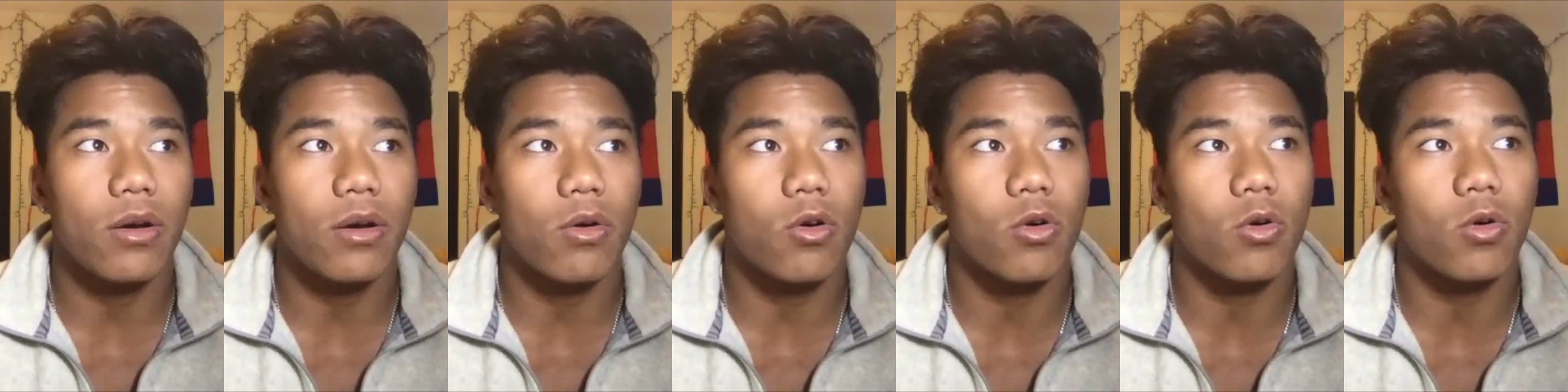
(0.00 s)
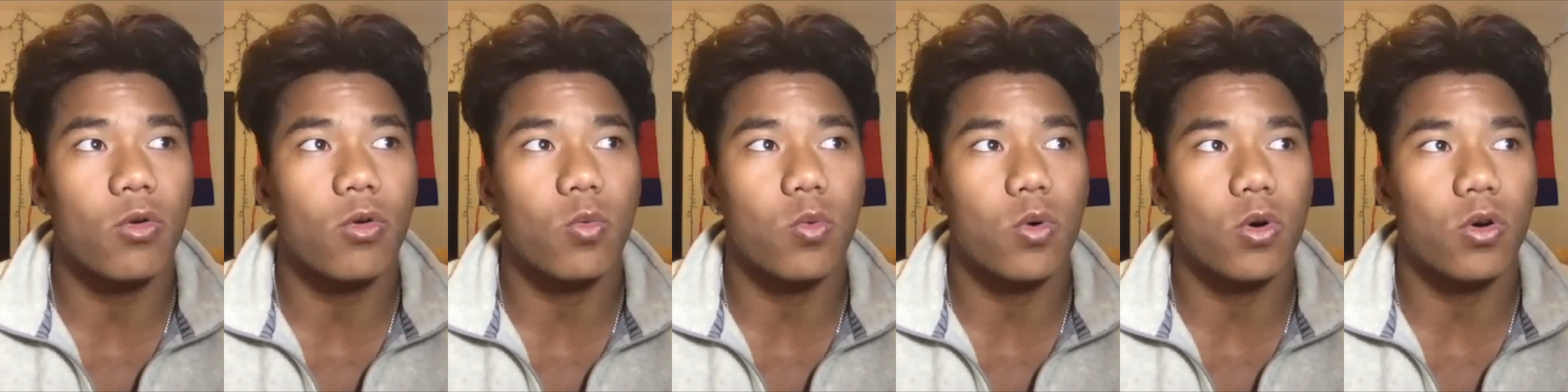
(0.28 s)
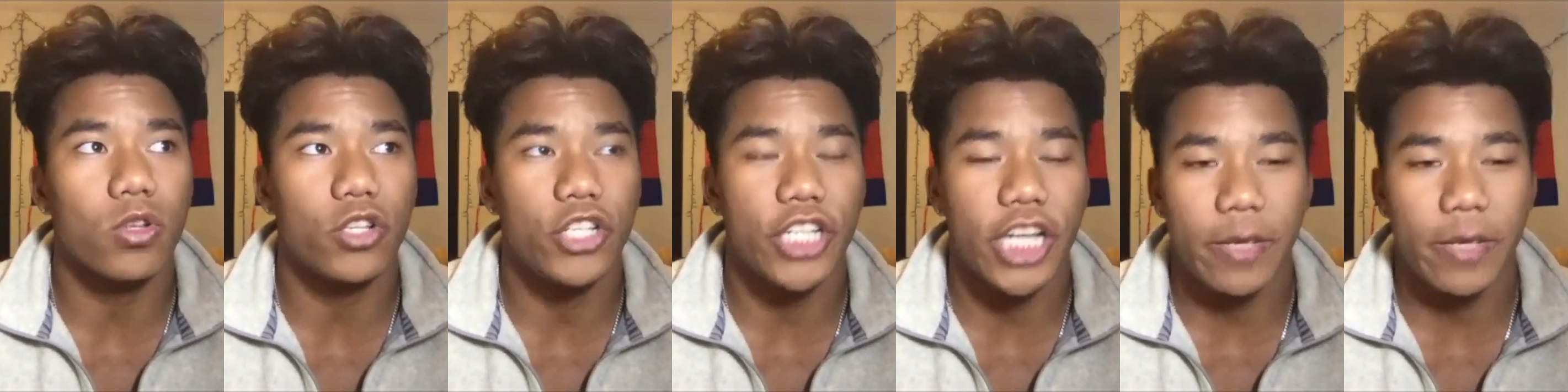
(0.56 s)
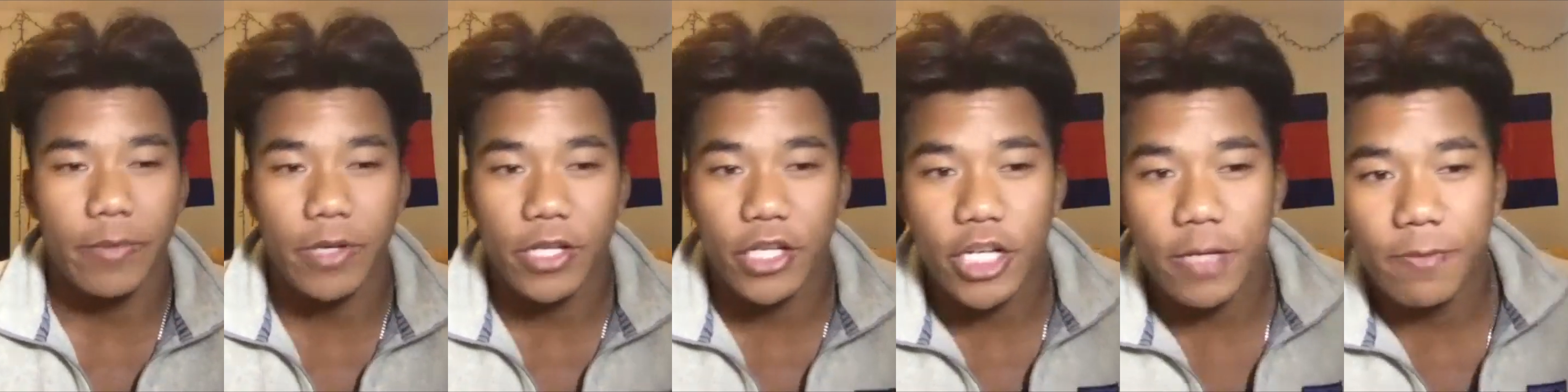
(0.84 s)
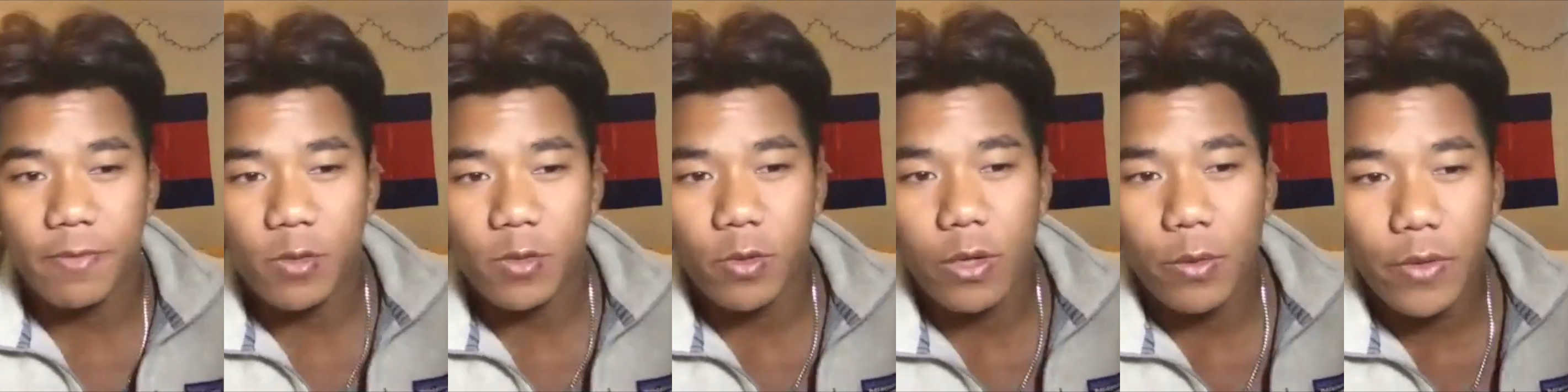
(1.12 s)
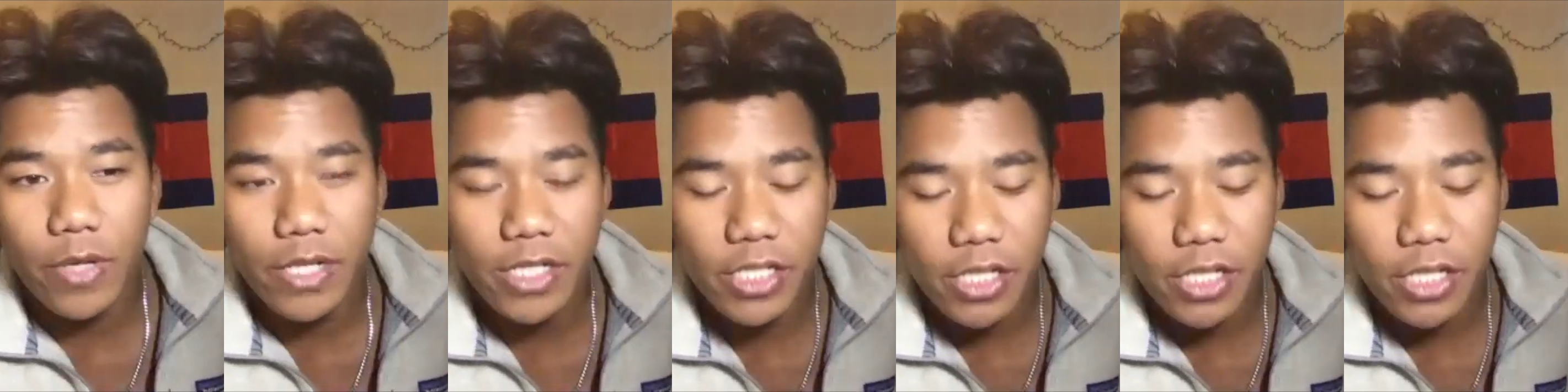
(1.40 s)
or World Championships when I went to